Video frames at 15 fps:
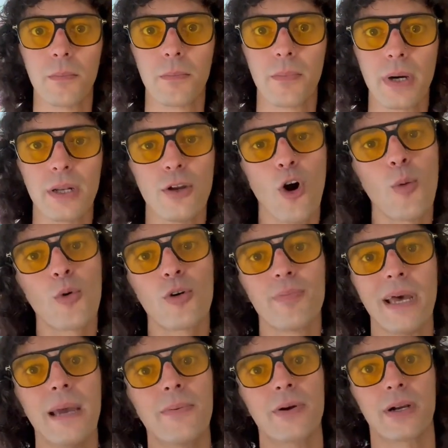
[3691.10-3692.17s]
But no more
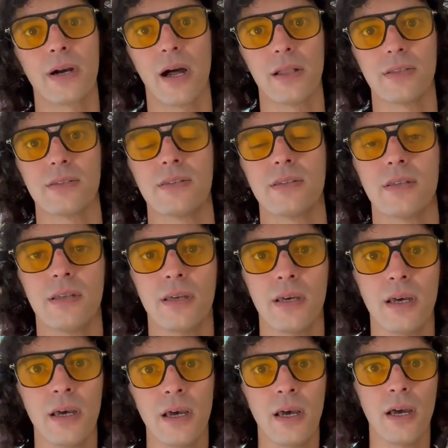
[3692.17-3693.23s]
paper cuts.
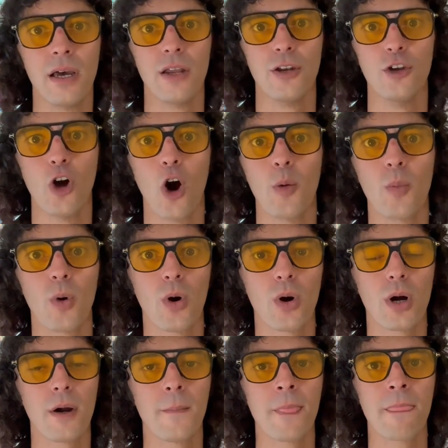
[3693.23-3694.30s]
No
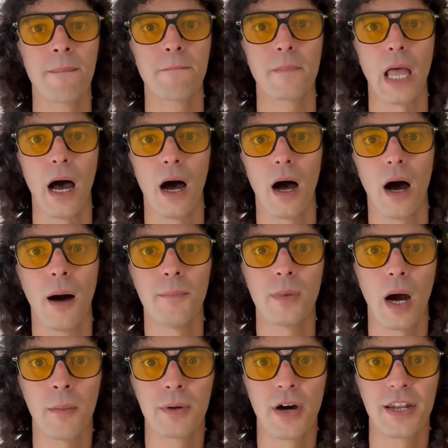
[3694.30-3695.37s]
more, uh, I'm,
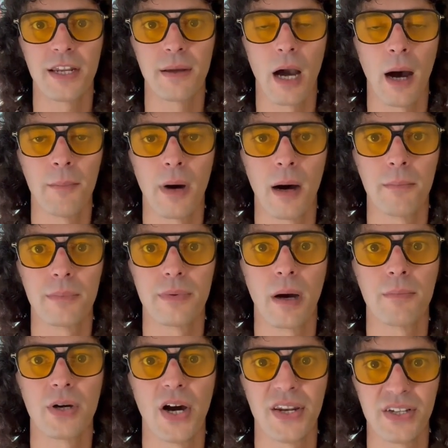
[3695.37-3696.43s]
I'm, cutting, I'm, I'm,
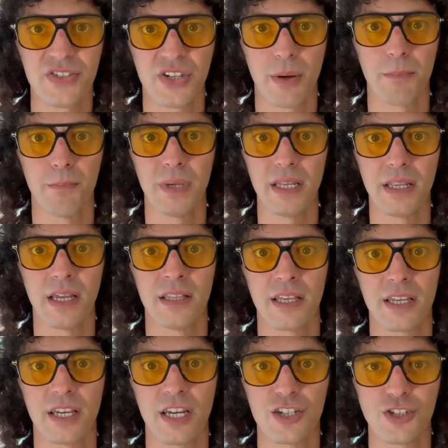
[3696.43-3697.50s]
I'm cutting some meat in the
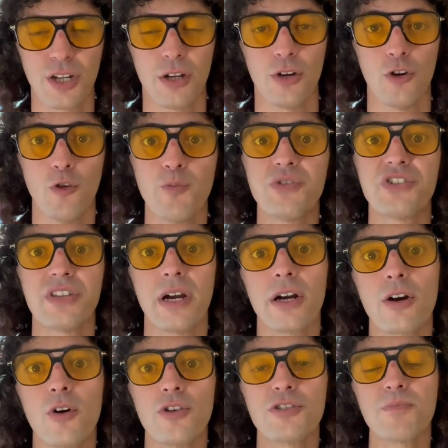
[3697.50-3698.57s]
kitchen. Oops, there
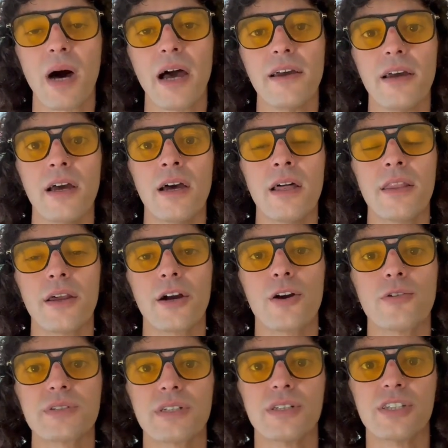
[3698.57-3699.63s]
goes my, there
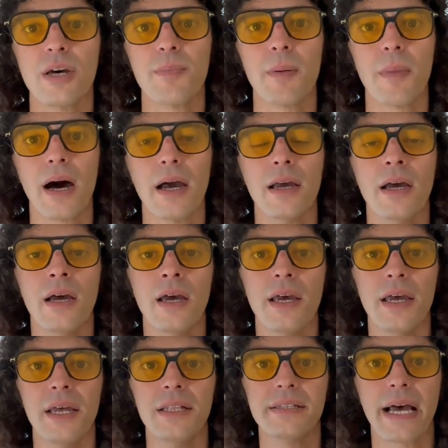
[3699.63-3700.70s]
goes the tip of my
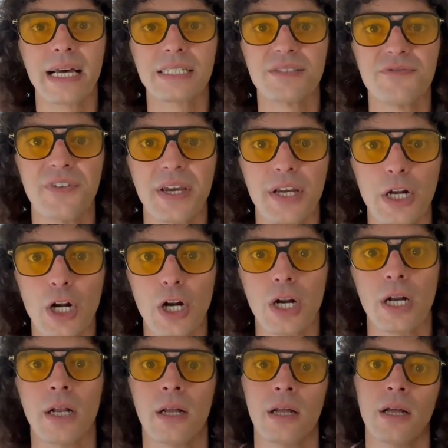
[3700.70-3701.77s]
index
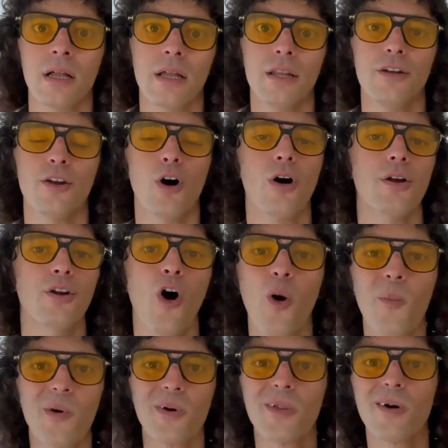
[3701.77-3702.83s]
finger. No, no
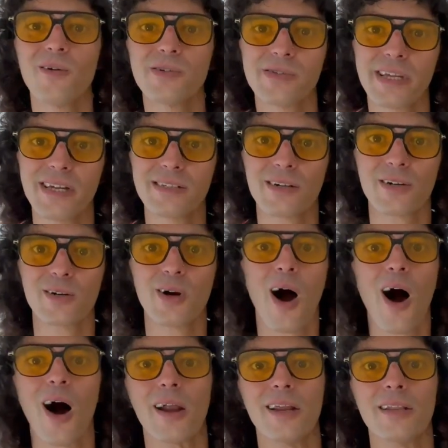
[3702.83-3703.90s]
more those days are
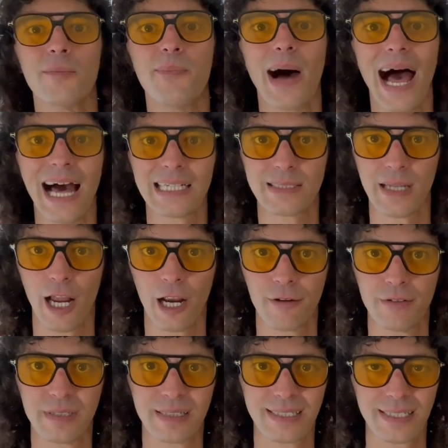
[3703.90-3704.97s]
gone in the past and I don't
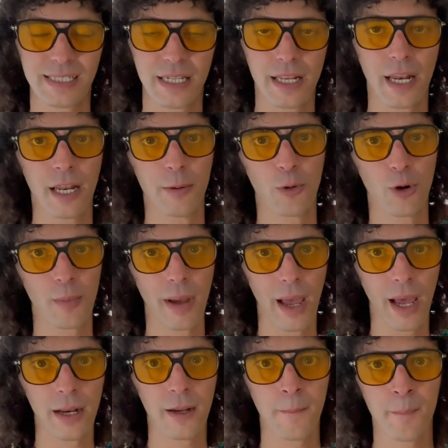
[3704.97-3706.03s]
even see it anymore,
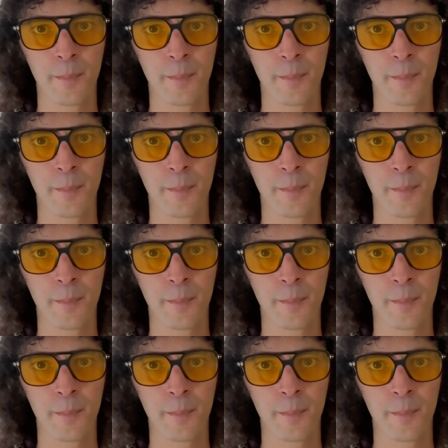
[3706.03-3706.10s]
man.